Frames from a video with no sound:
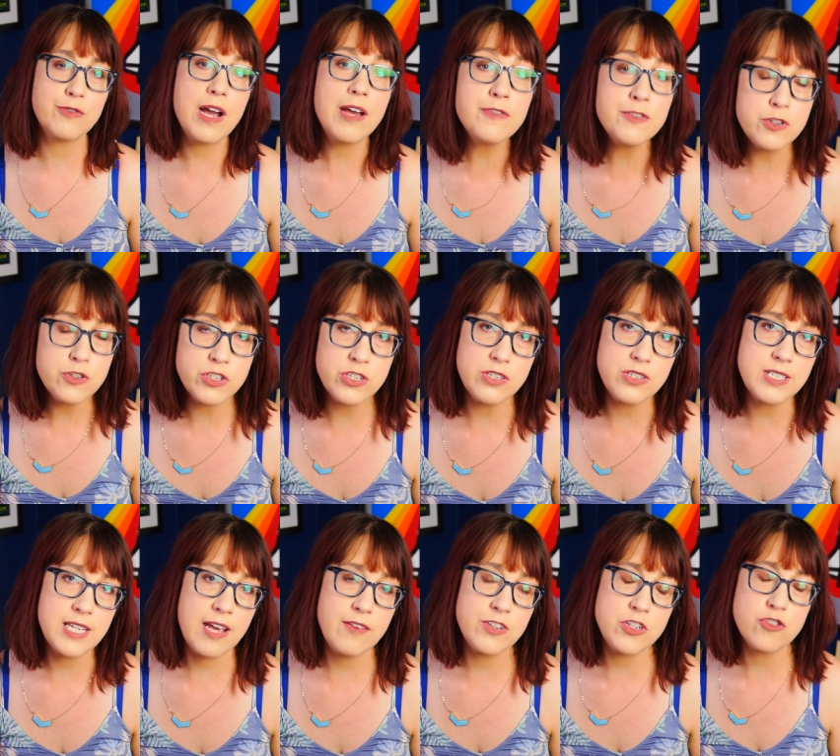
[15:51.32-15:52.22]
refugees
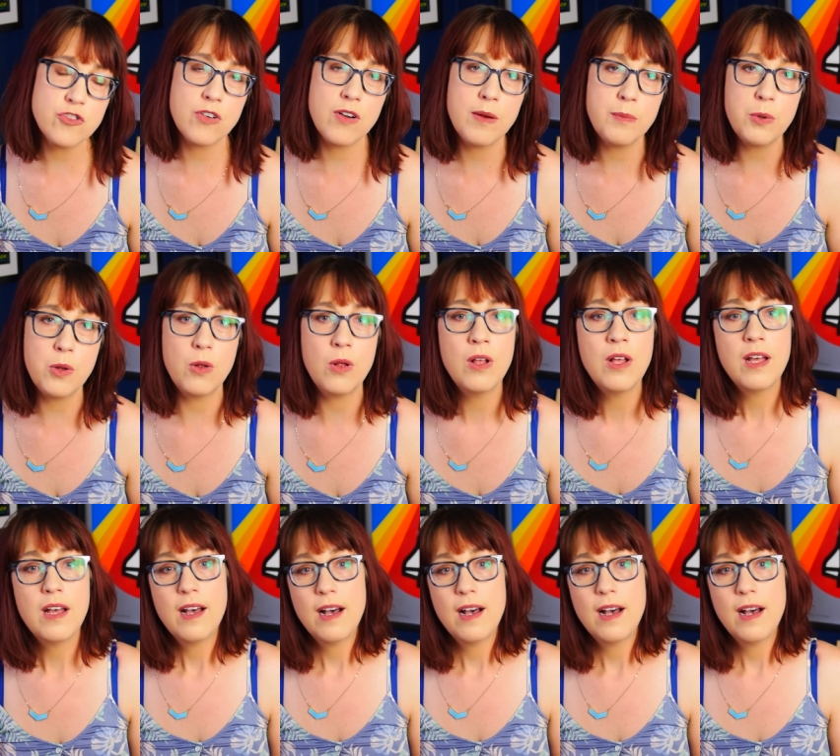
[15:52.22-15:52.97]
having trouble